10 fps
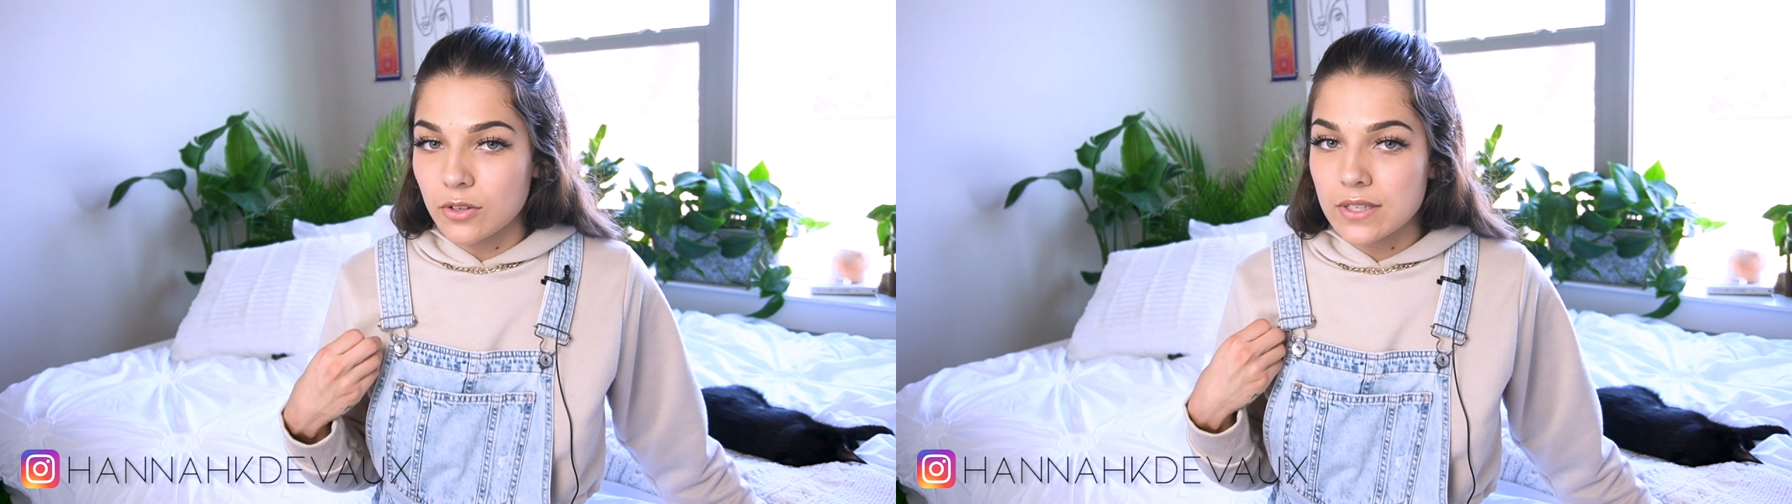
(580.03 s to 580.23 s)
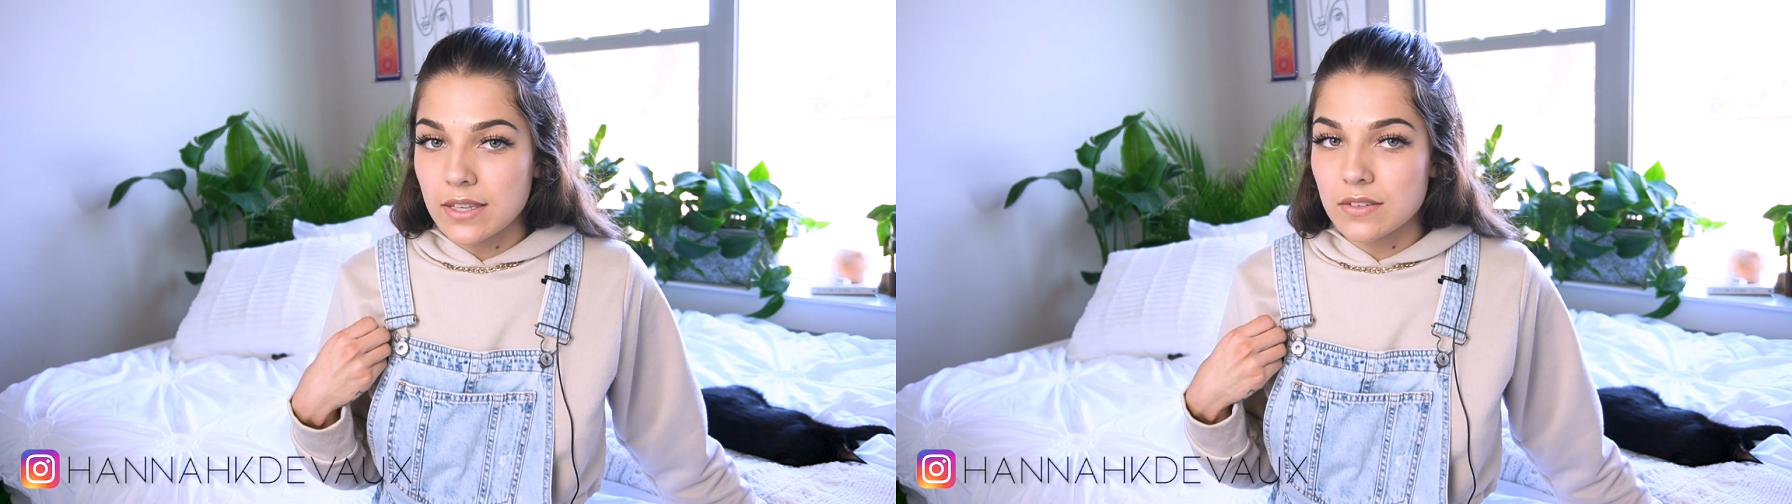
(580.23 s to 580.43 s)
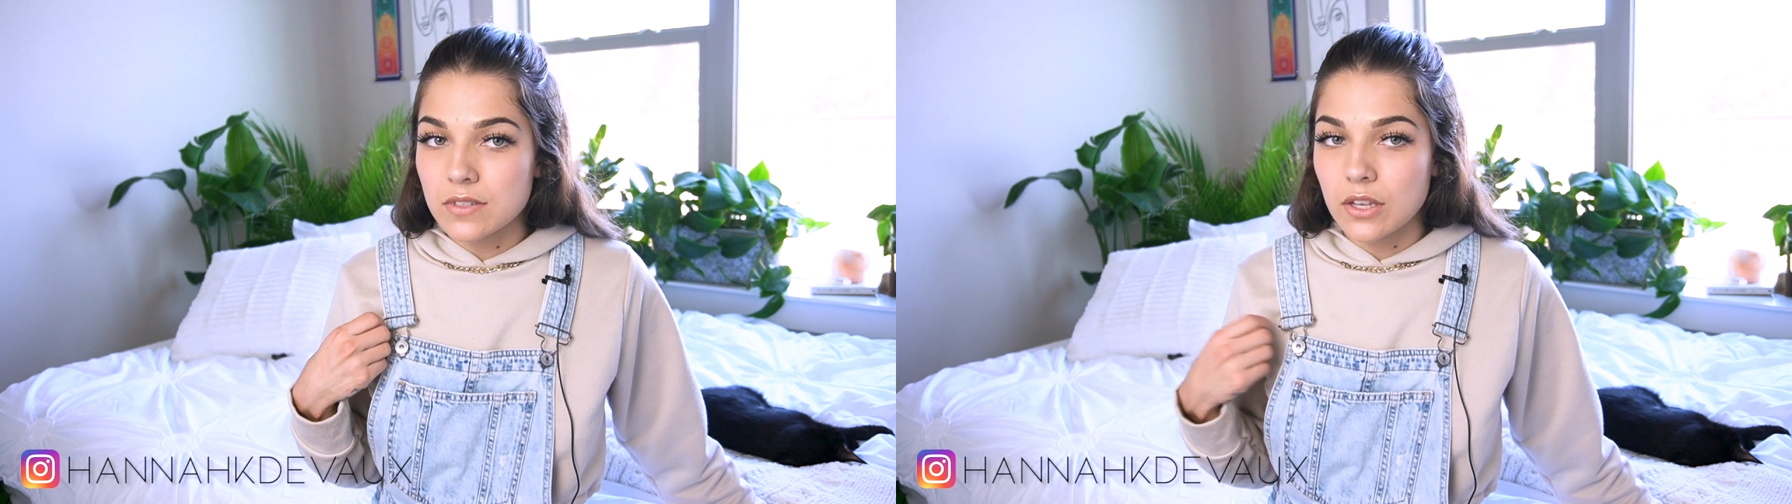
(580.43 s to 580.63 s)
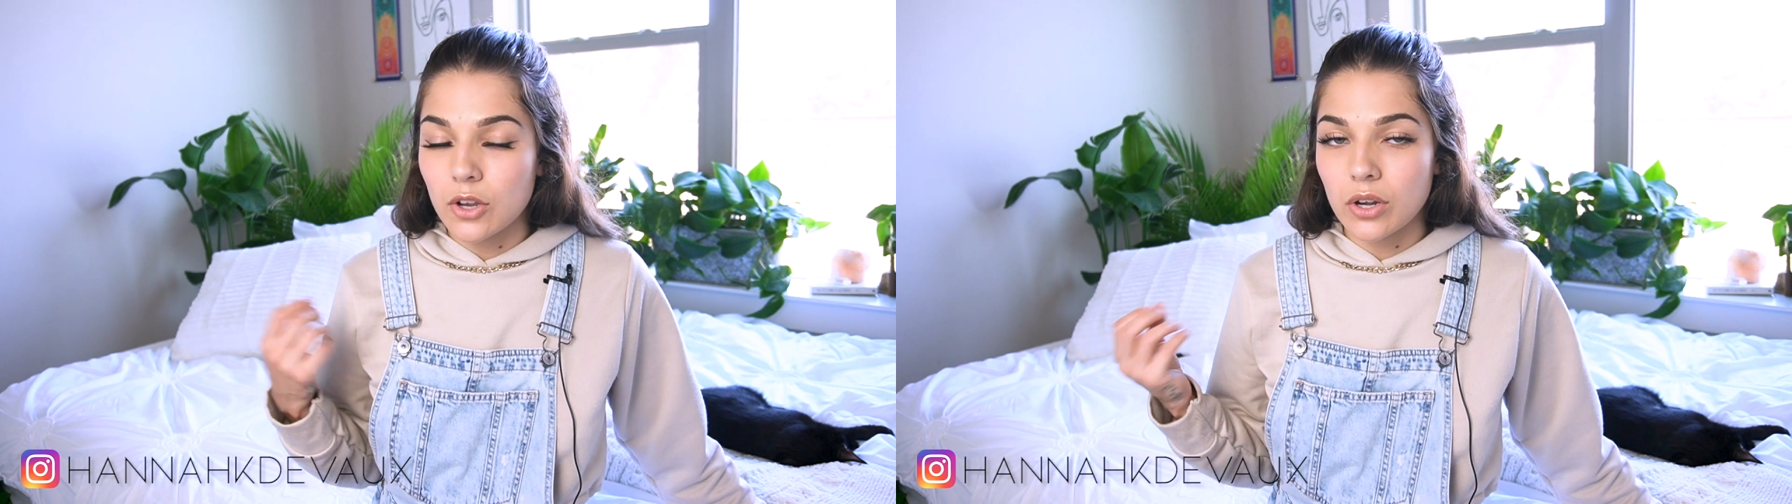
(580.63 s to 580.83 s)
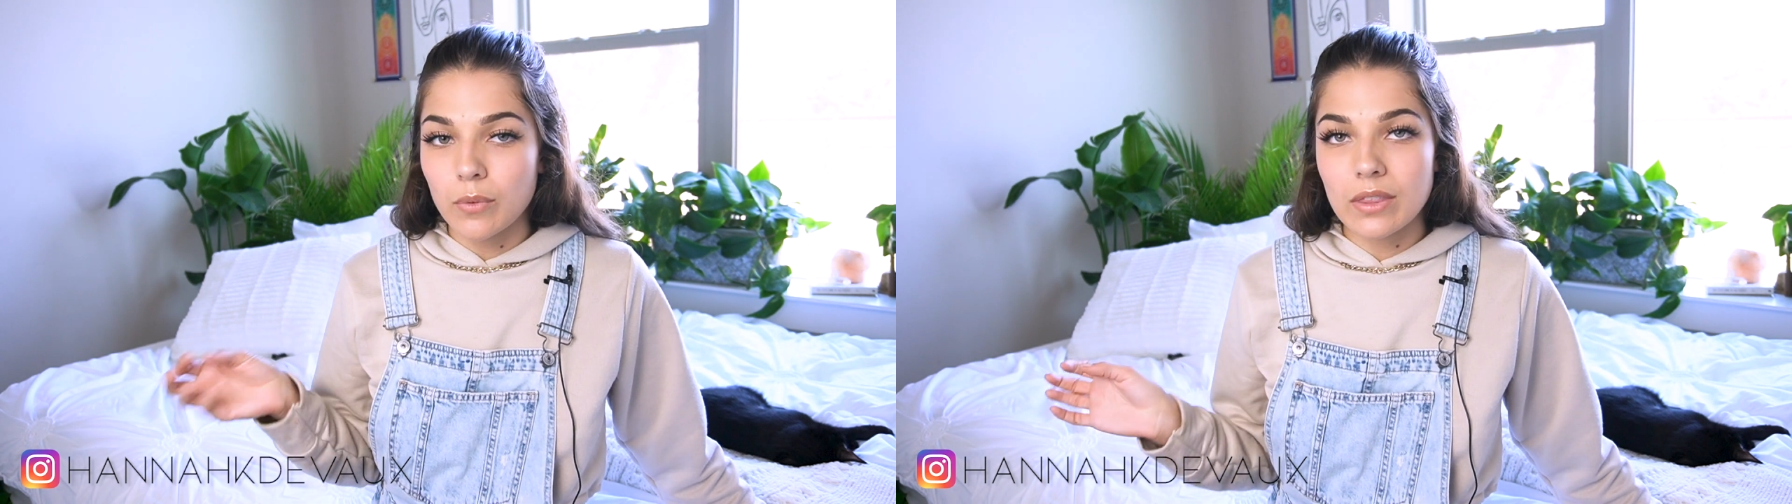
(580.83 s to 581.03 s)
their sense of
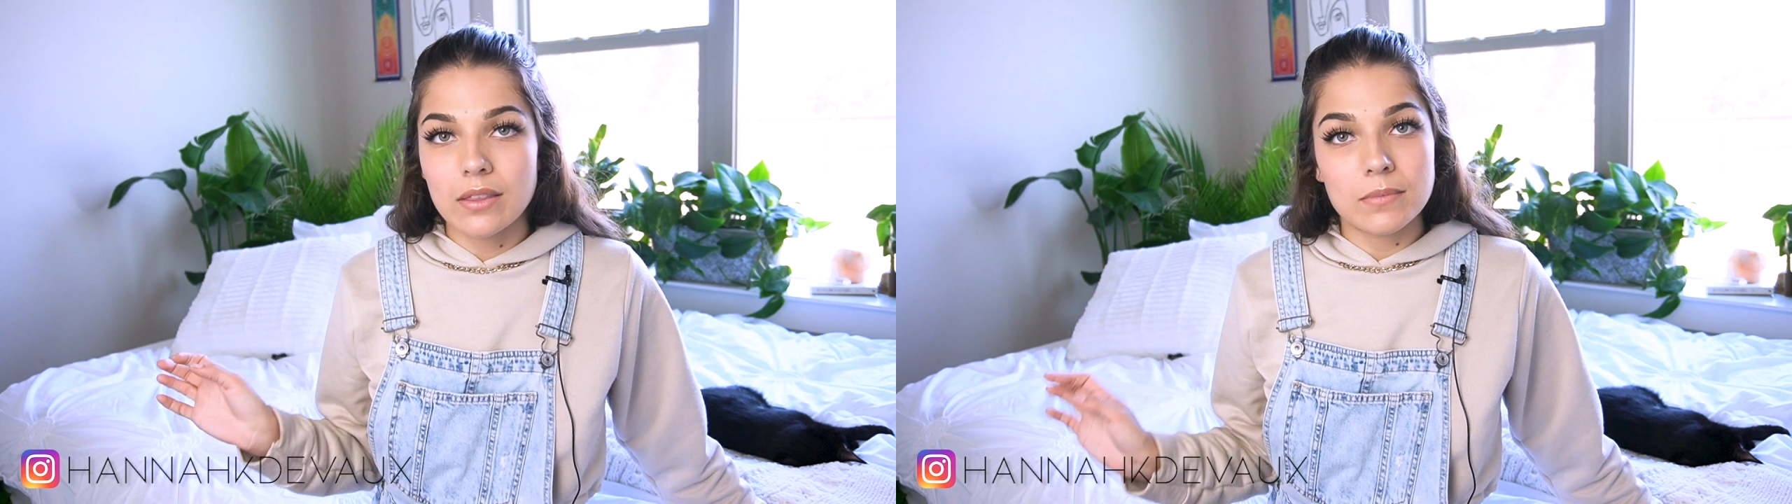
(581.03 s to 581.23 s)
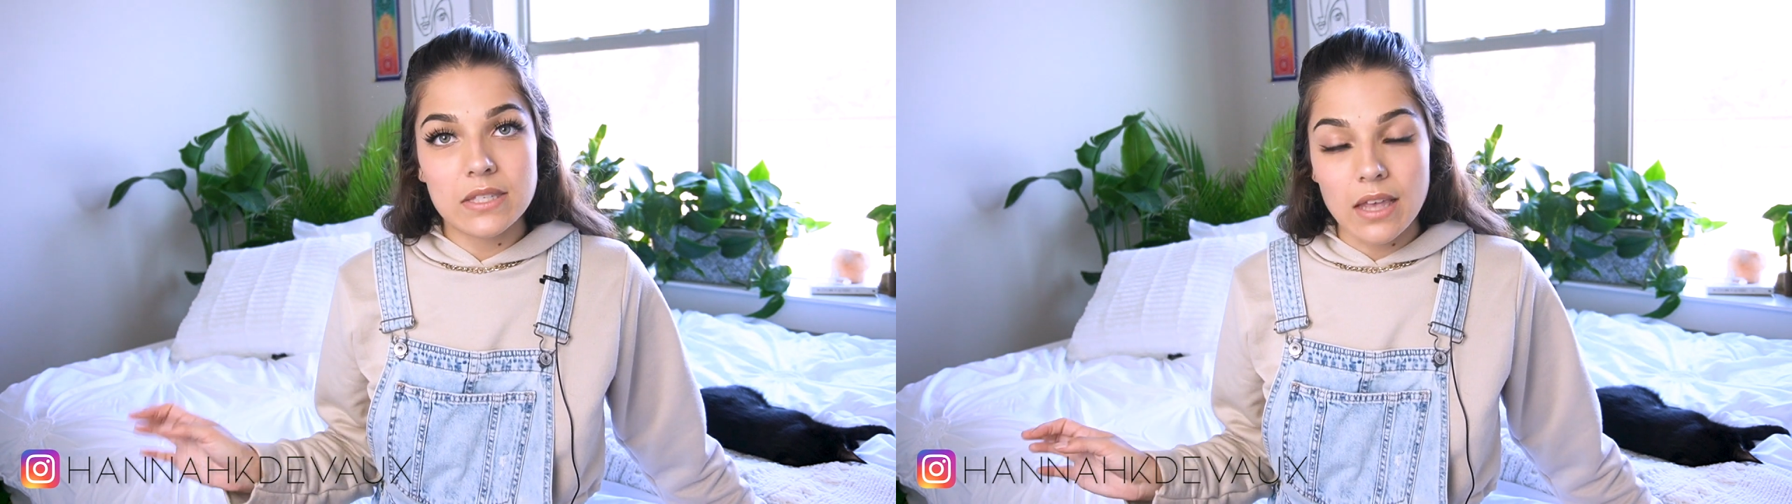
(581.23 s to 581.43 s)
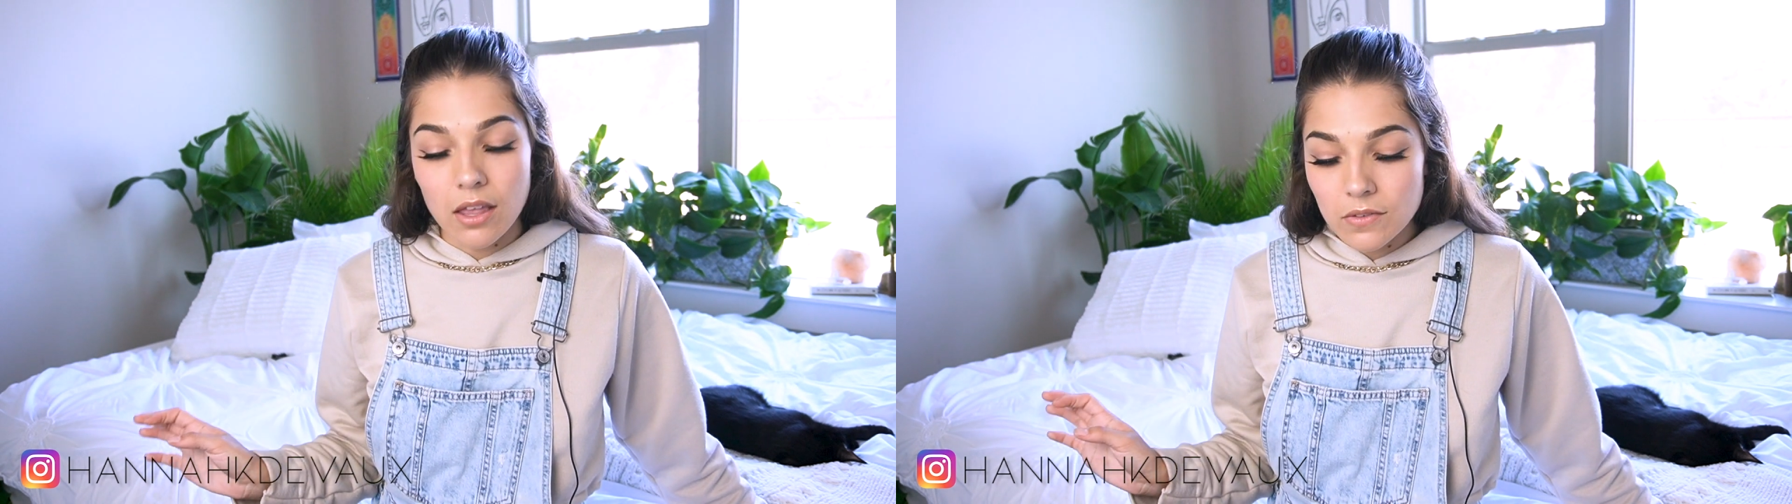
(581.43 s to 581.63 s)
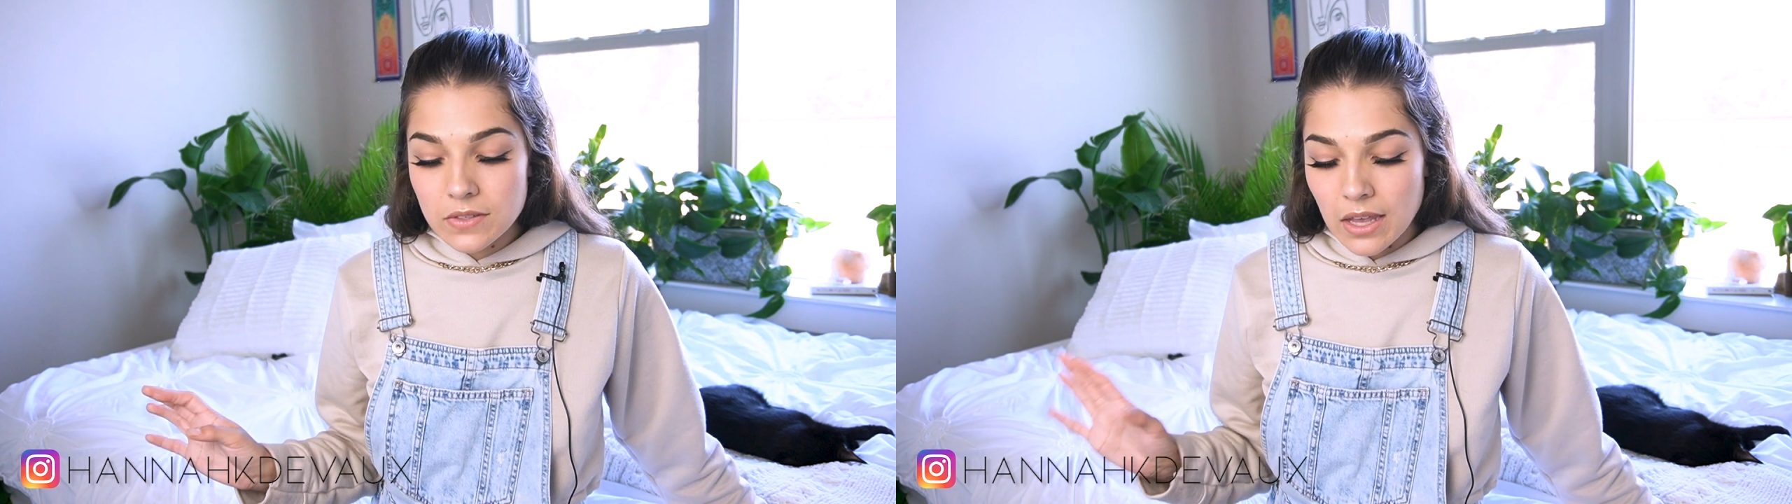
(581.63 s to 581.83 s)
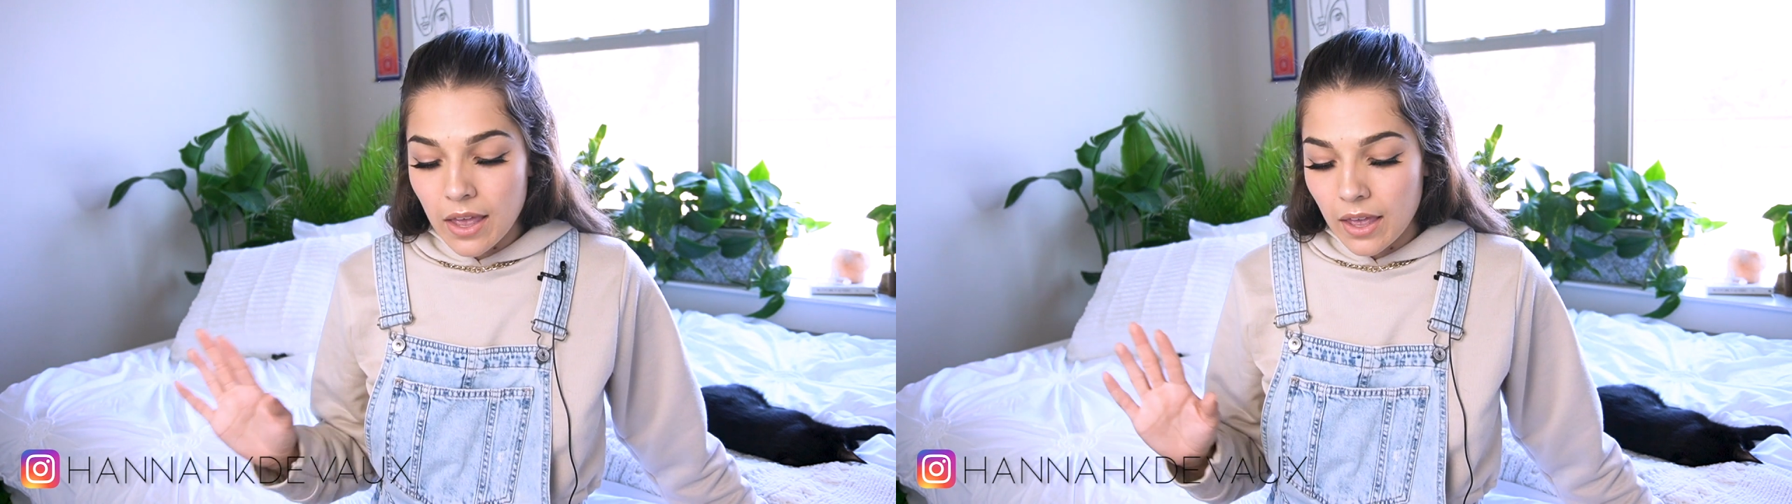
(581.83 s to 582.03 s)
security within themselves